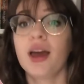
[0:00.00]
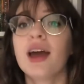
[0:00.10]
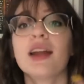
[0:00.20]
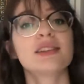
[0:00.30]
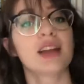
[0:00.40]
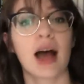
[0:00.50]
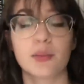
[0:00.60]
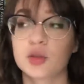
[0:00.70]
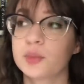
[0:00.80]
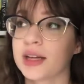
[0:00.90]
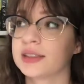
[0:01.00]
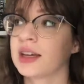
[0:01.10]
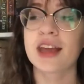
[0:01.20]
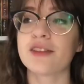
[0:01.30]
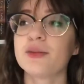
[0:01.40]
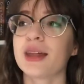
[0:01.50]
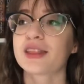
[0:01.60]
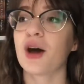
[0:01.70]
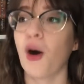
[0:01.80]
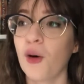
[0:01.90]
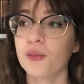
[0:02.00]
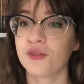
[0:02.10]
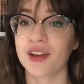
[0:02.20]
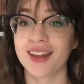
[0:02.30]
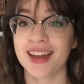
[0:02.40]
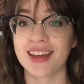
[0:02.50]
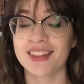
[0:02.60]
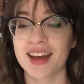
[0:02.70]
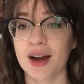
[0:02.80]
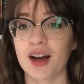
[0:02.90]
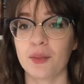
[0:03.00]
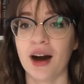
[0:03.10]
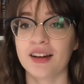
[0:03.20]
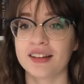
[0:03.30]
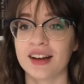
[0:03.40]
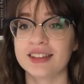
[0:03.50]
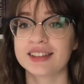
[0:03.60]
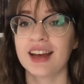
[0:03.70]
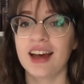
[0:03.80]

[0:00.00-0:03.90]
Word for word: It is an absolute blessing. It gives me like the home feeling that Harry Potter does.